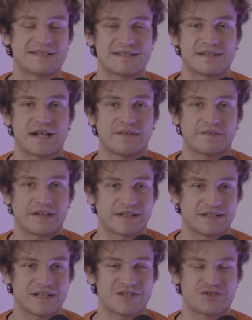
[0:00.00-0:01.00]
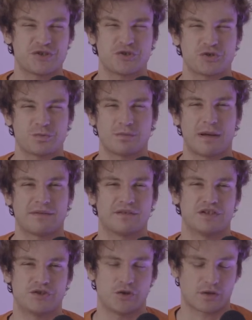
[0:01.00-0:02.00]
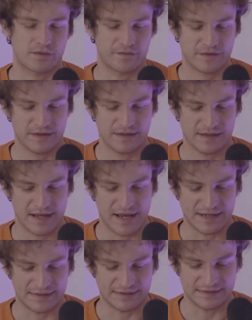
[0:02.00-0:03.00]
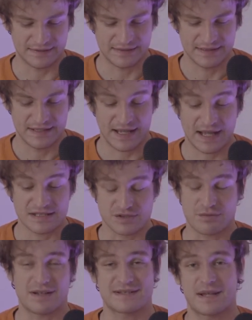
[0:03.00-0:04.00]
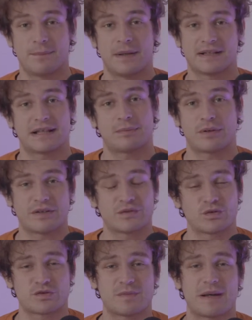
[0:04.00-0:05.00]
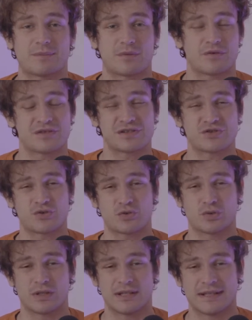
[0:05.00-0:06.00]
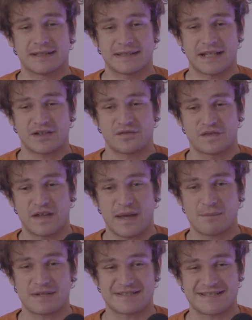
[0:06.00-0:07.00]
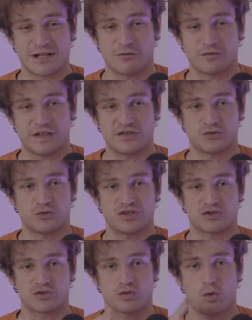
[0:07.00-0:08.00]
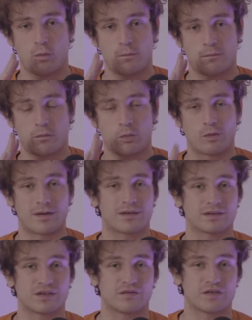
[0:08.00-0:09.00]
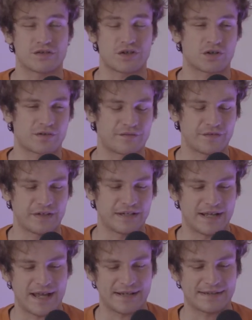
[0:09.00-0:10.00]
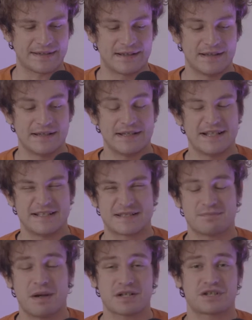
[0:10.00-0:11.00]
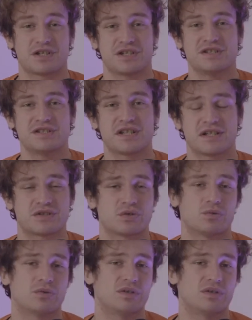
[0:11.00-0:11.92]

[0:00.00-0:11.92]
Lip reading: stuff like this into my videography, and hence why I picked up one of those bad boys to kind of get myself into this world of photography. And it's much easier to